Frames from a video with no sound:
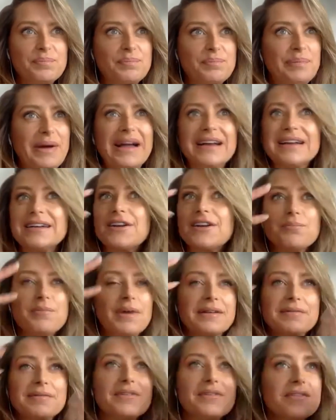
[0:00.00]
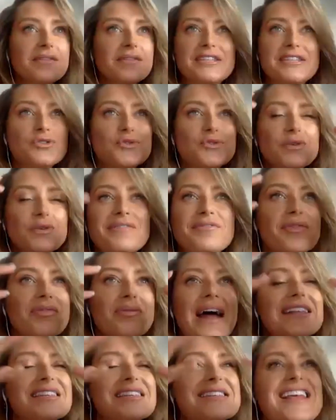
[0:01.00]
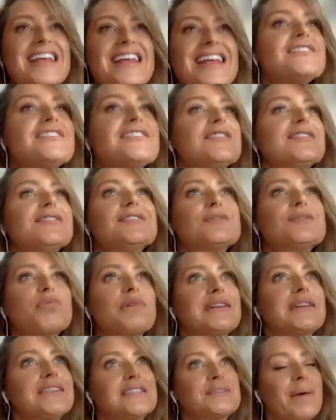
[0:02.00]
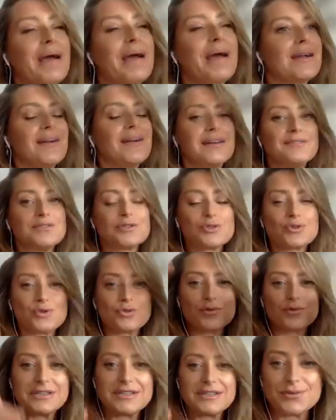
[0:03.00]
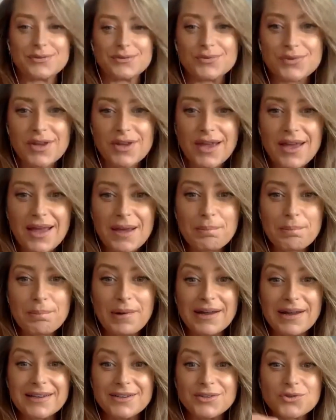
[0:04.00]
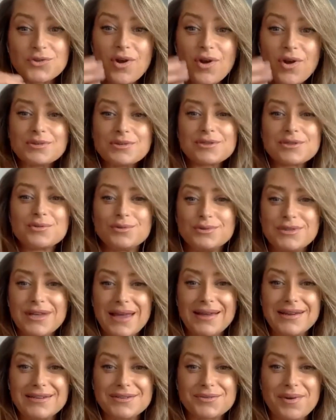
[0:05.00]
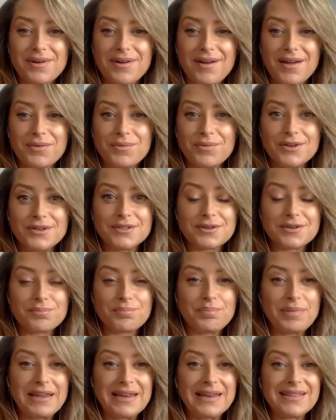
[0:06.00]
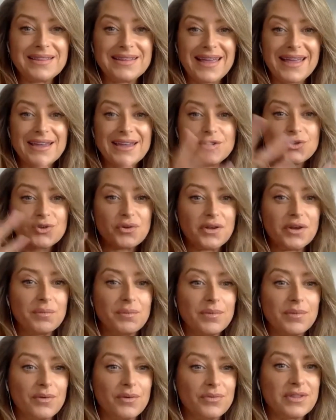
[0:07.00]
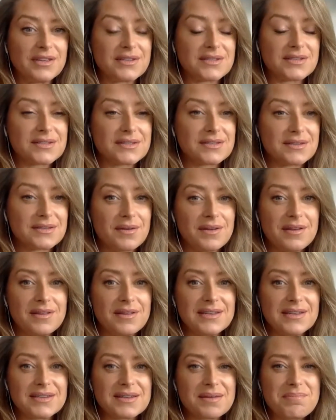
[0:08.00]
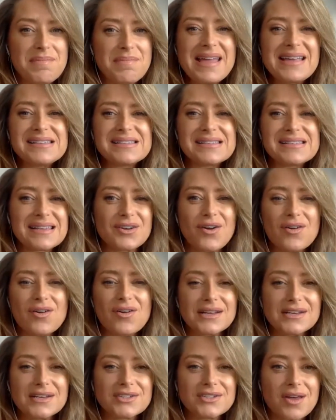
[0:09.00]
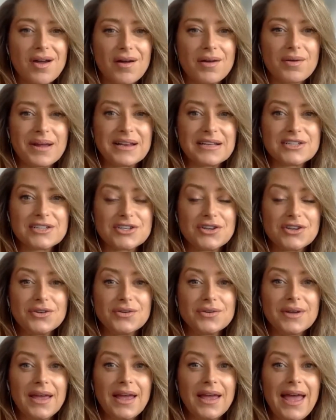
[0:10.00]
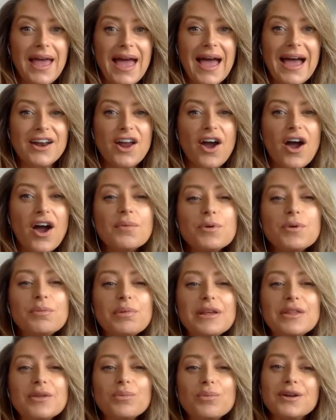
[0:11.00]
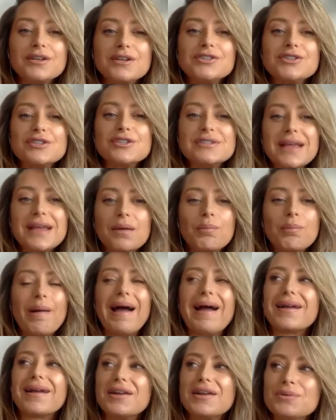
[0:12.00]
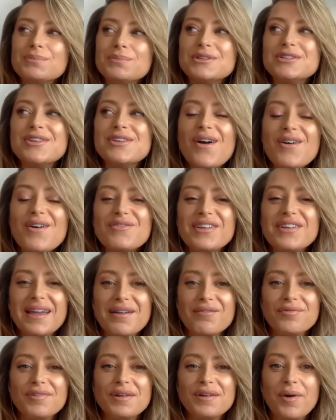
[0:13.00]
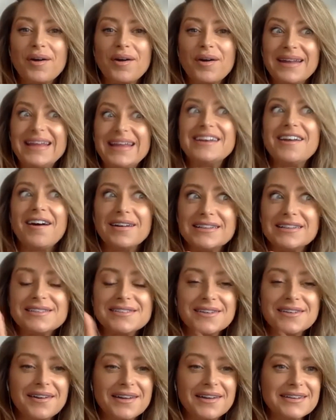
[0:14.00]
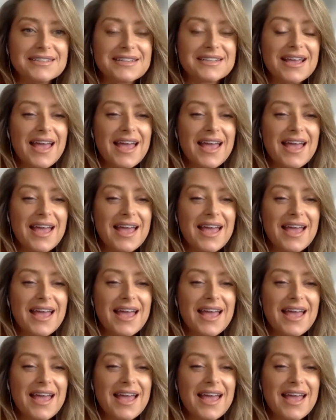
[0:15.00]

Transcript: back at my even that sentence brings back kind of stories of my drama school days when i would be in the atrium of this this amazing college that i went to and I would be the one just sitting back and observing everyone in hindsight